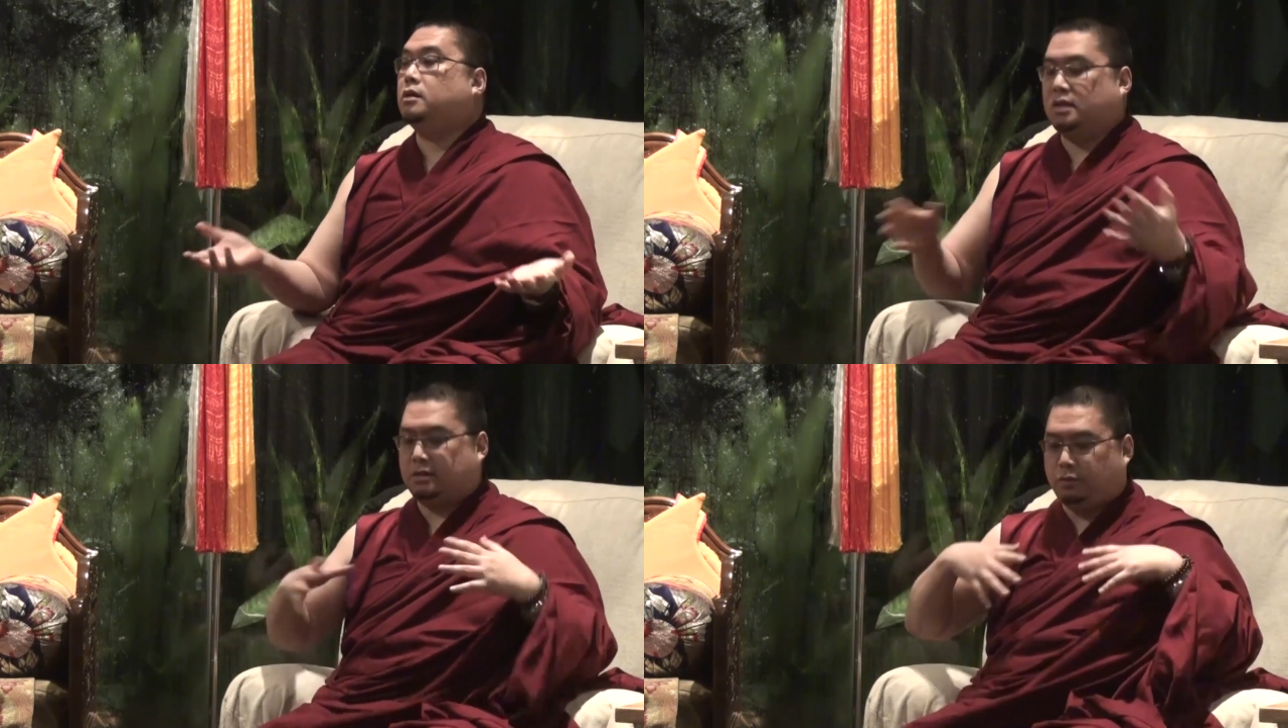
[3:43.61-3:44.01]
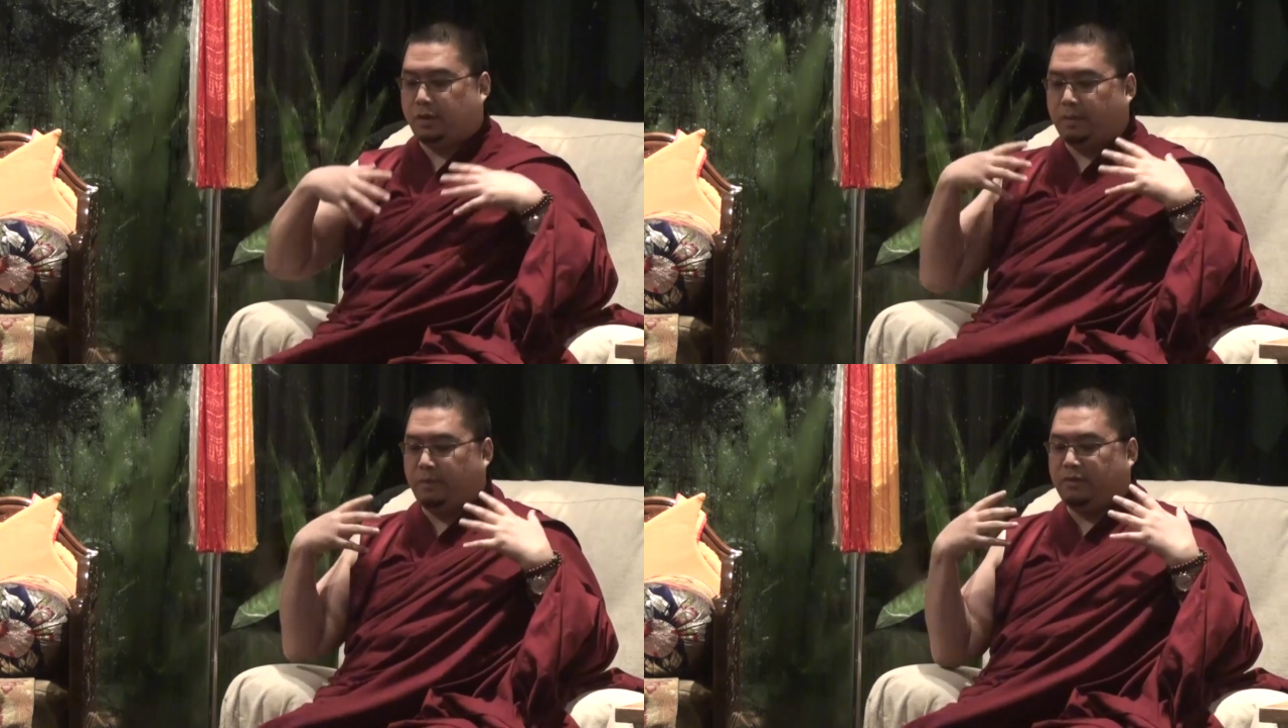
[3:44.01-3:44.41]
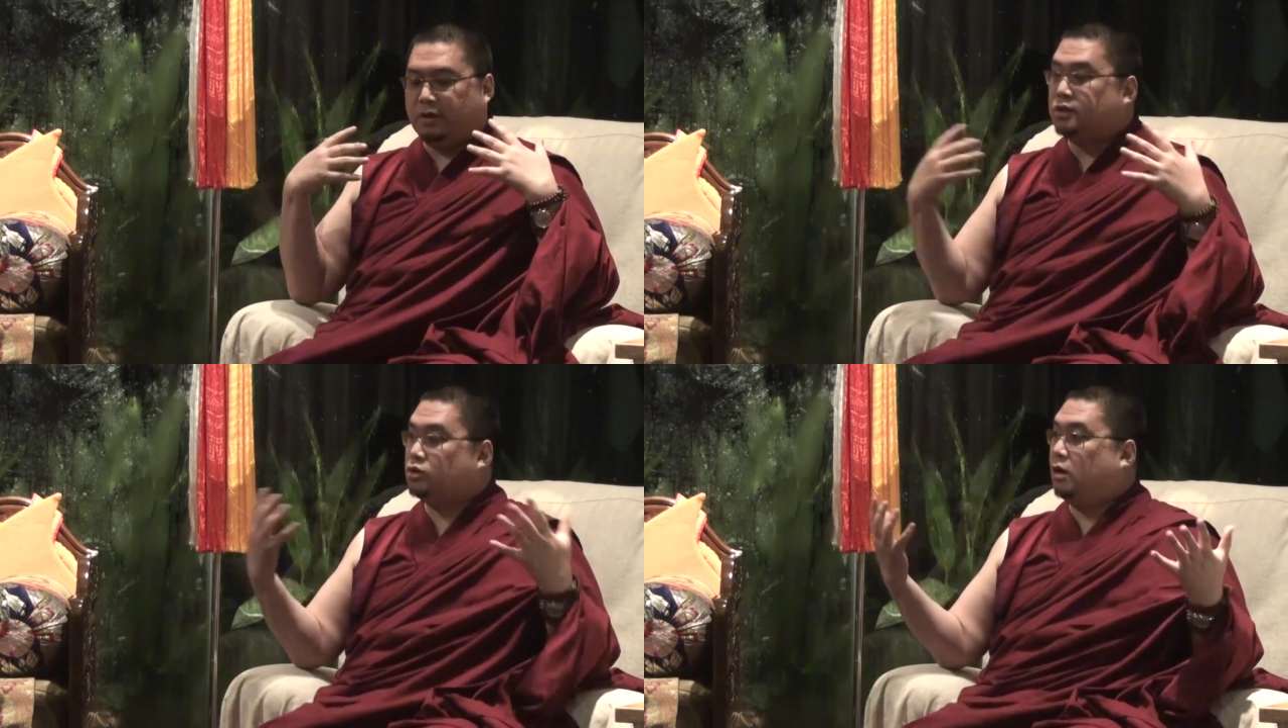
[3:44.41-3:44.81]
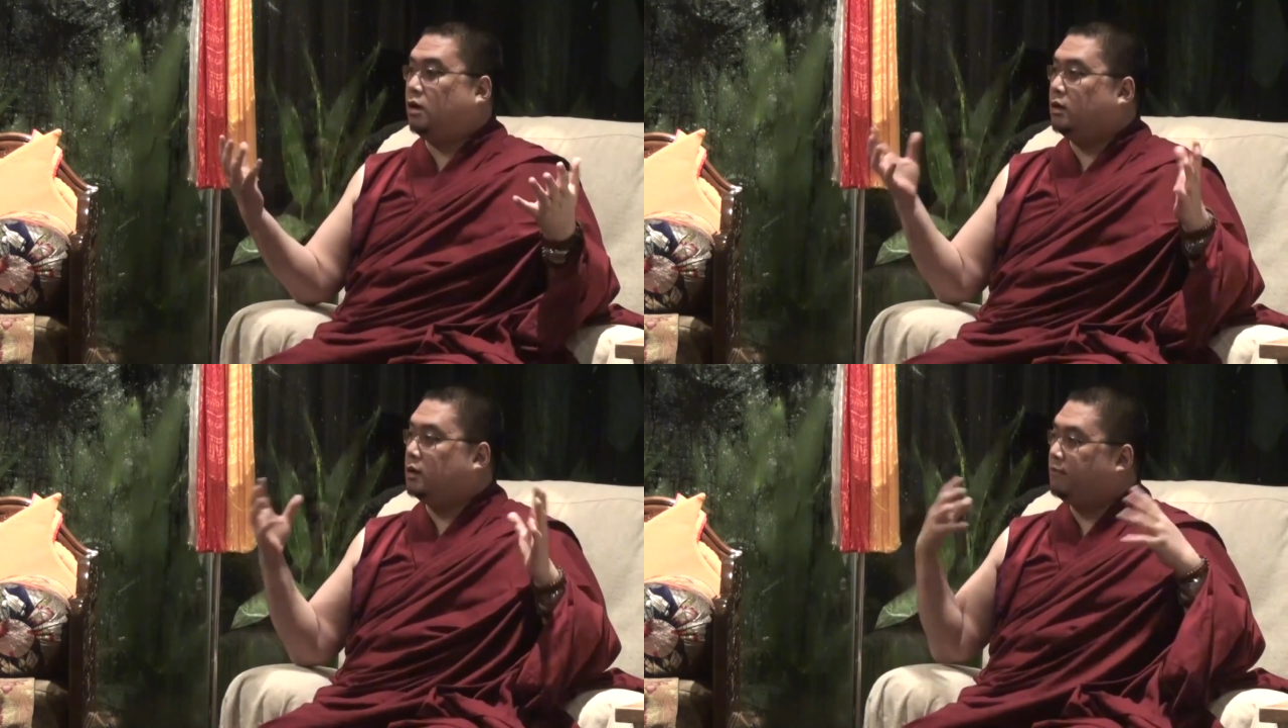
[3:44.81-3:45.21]
Some, we can be very
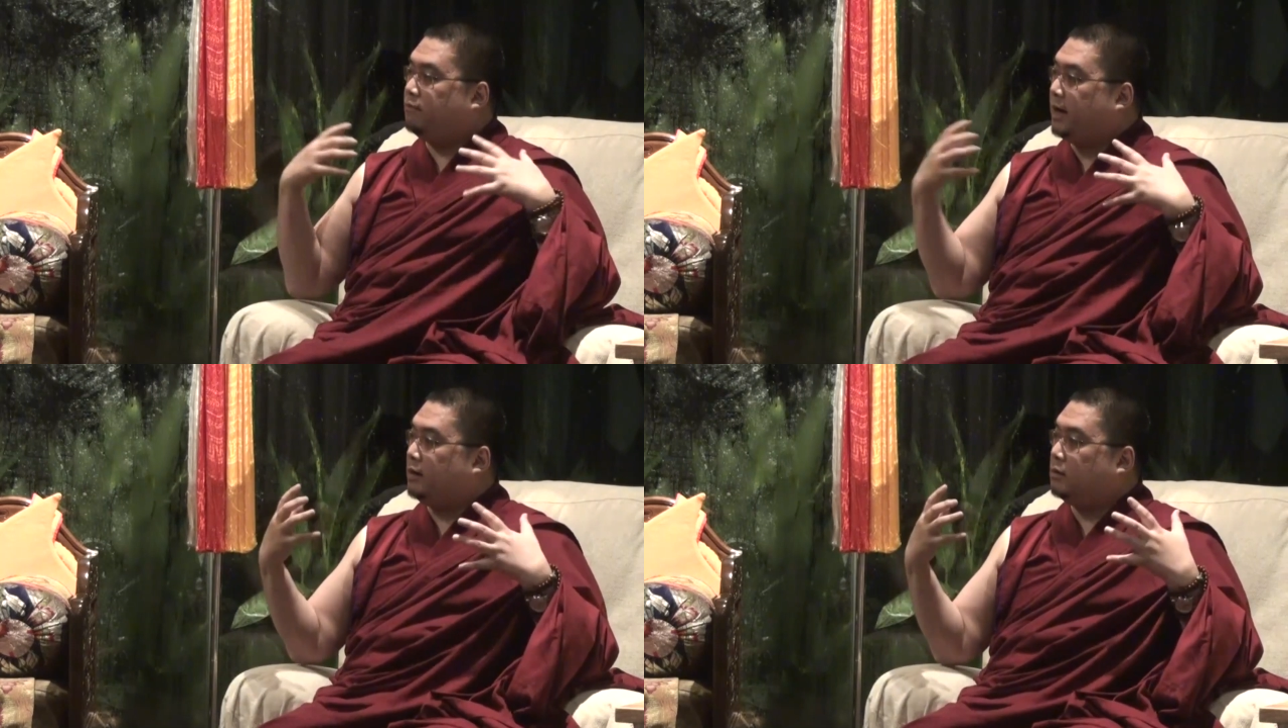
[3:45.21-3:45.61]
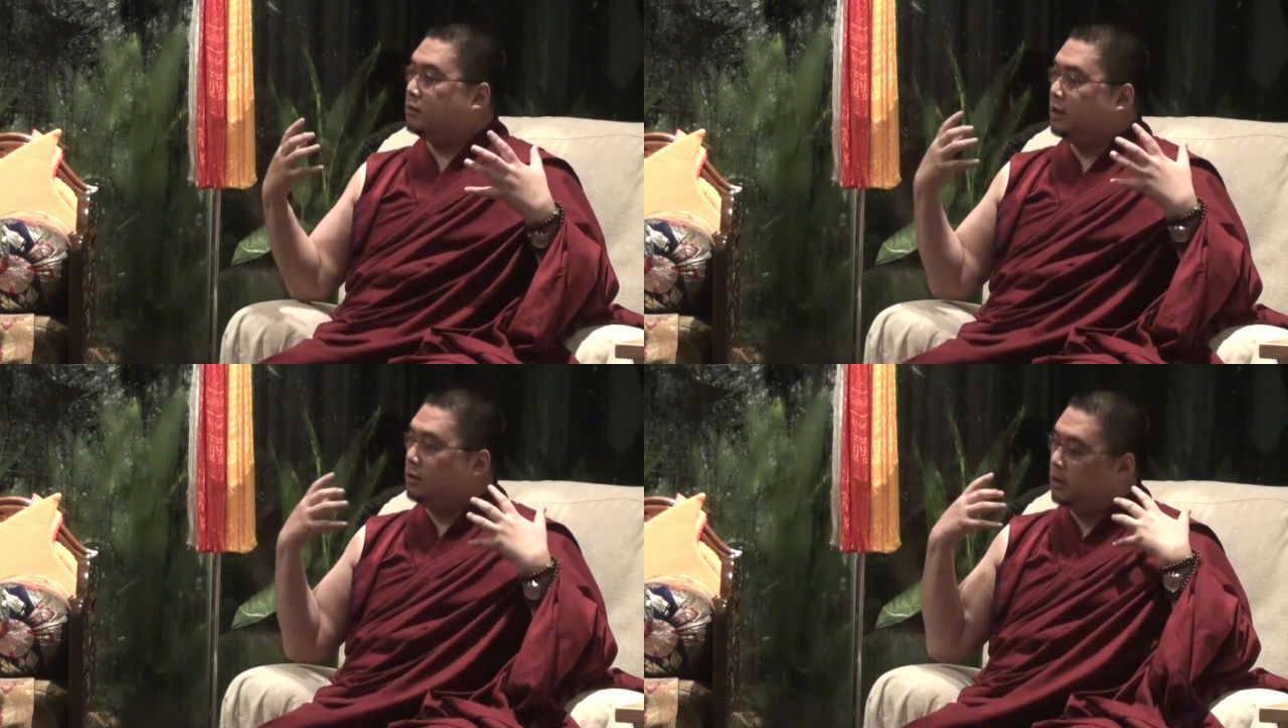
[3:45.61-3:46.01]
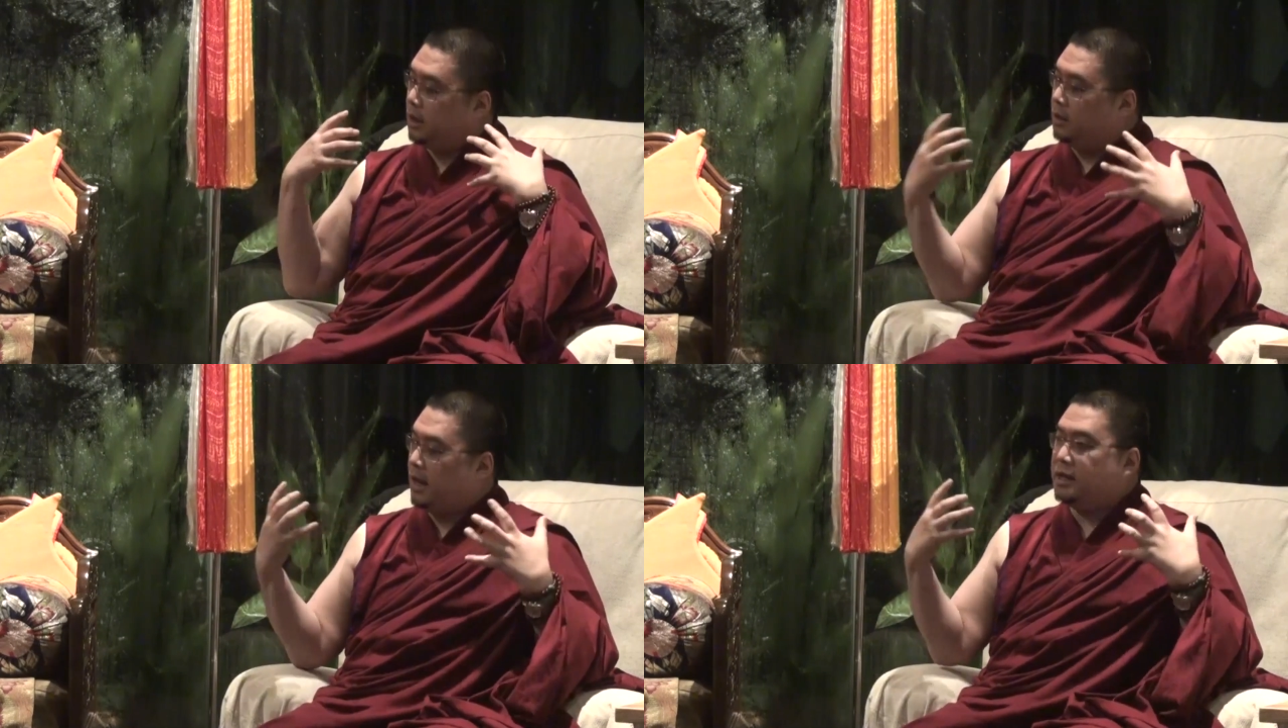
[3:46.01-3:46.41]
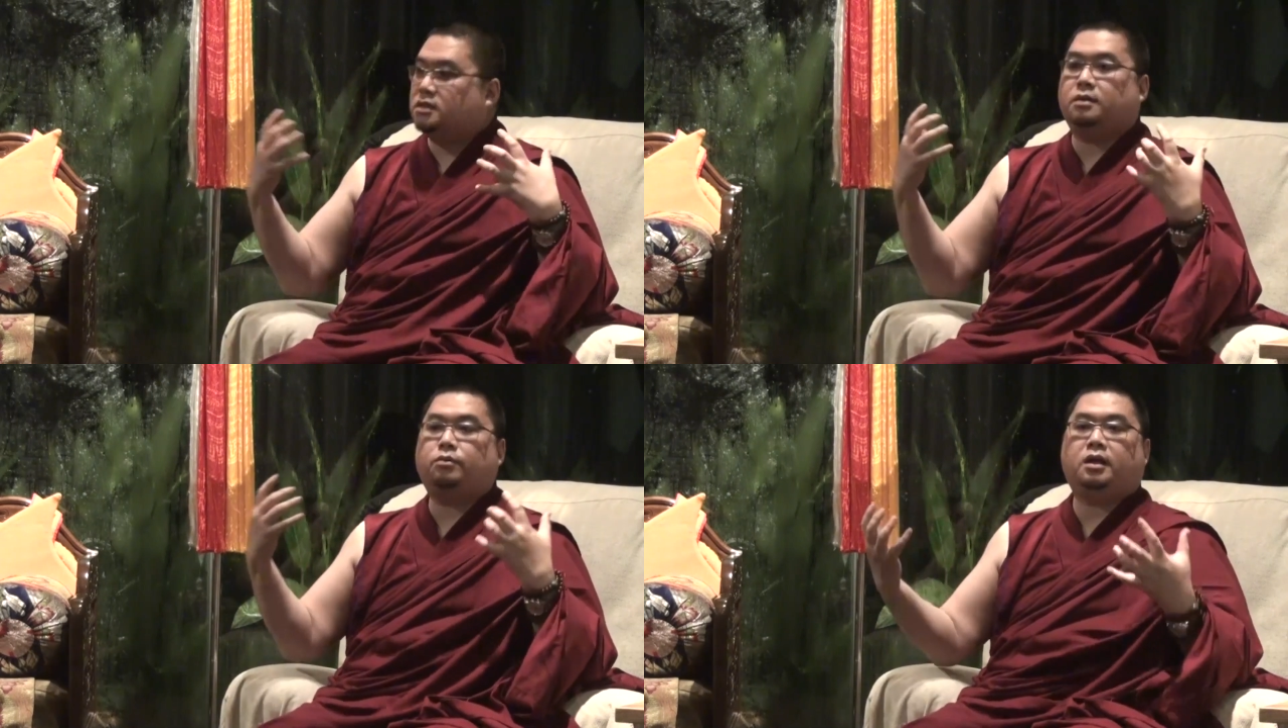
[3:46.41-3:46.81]
strong and vital and
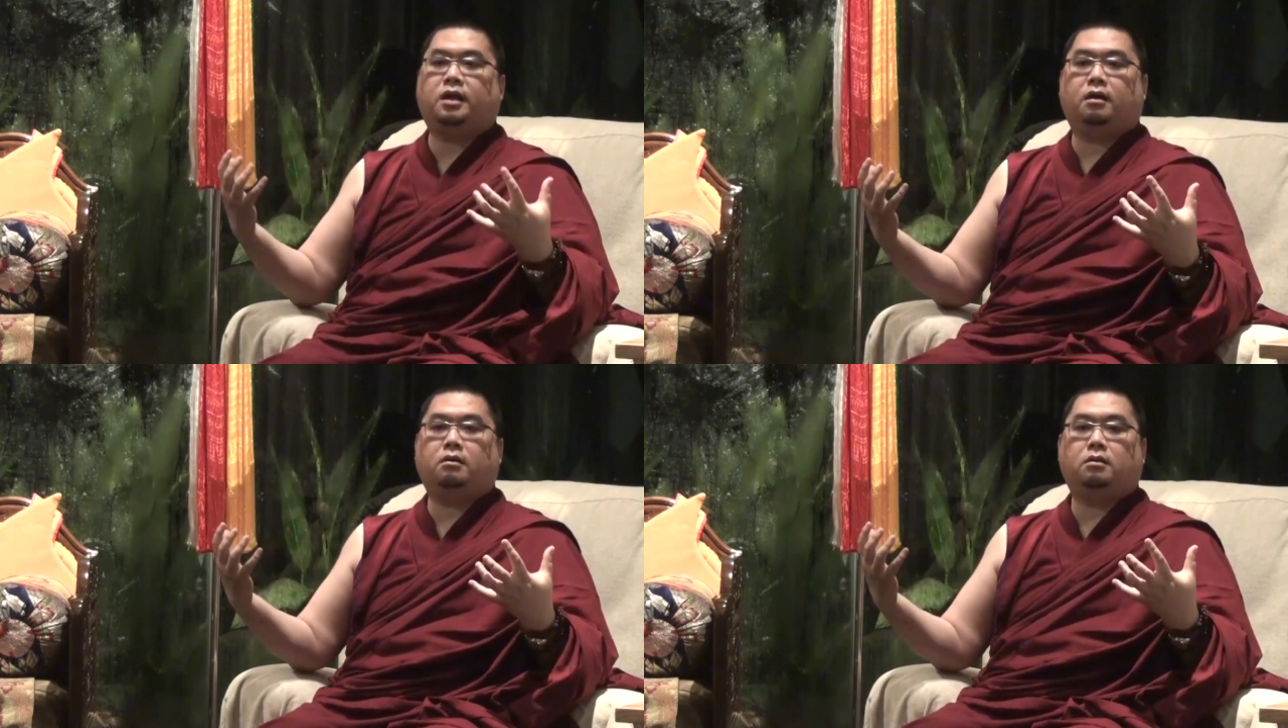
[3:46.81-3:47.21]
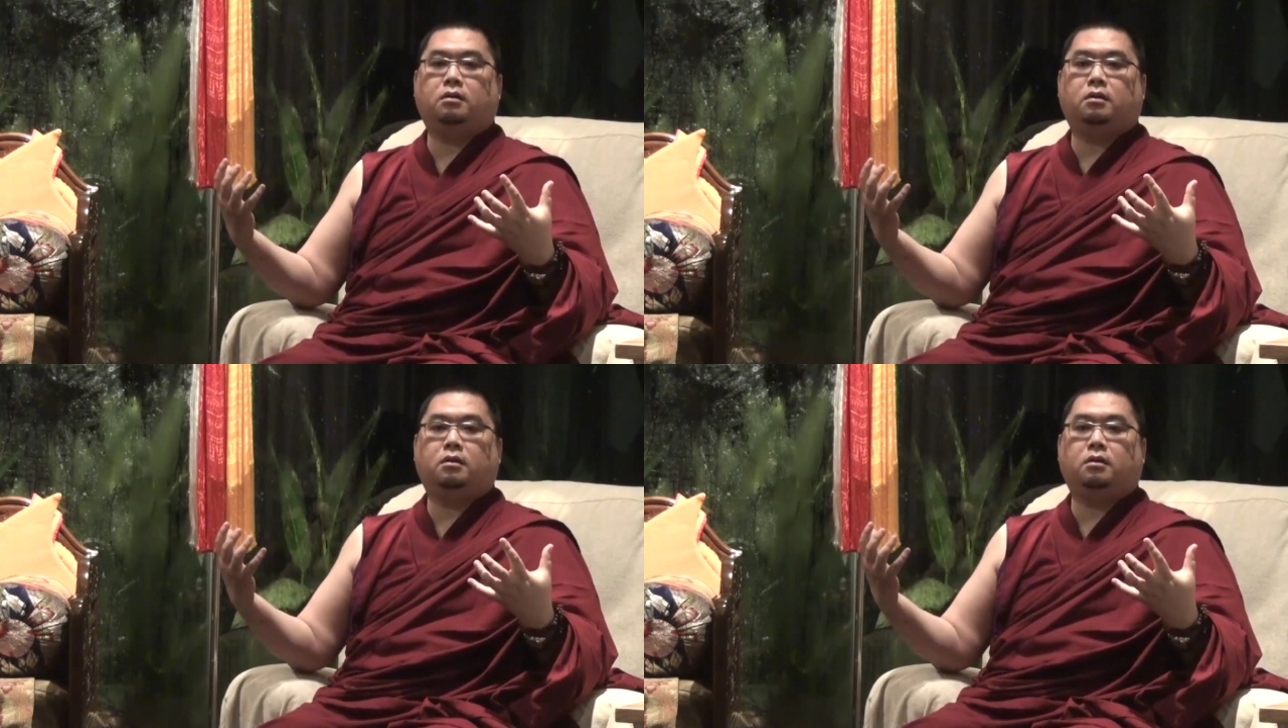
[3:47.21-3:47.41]
handsome right now,